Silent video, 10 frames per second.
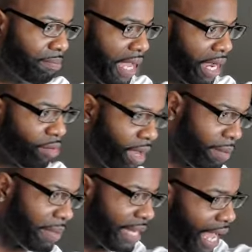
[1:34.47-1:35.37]
Bear
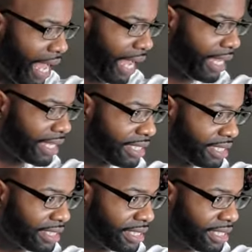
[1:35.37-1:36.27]
with me now.
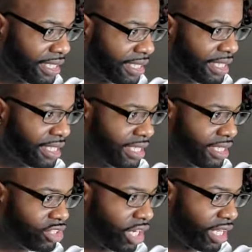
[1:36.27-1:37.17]
I'm
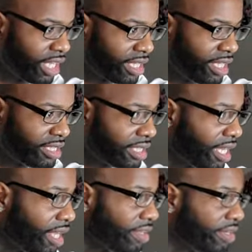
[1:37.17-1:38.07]
trying to get things
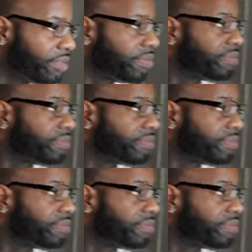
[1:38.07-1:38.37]
together.